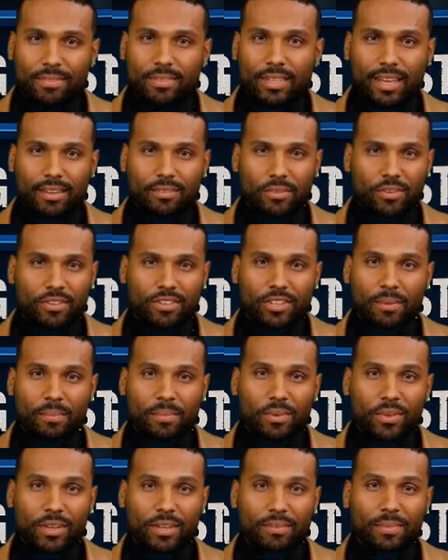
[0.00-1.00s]
Naval
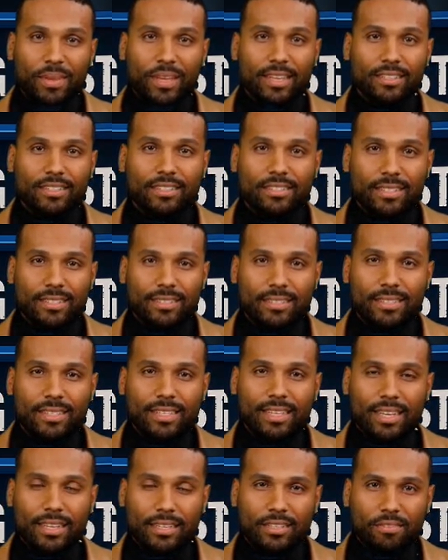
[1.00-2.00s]
Submarine Base,
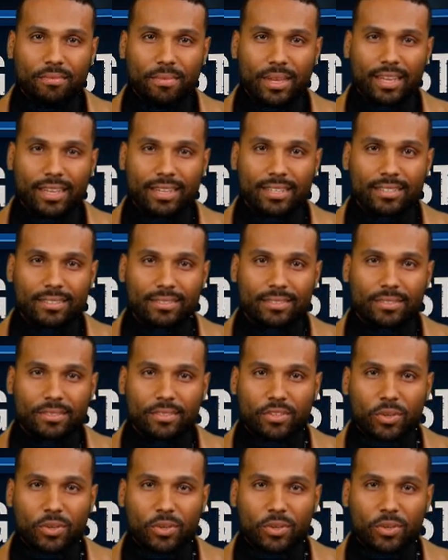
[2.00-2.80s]
Kings Bay,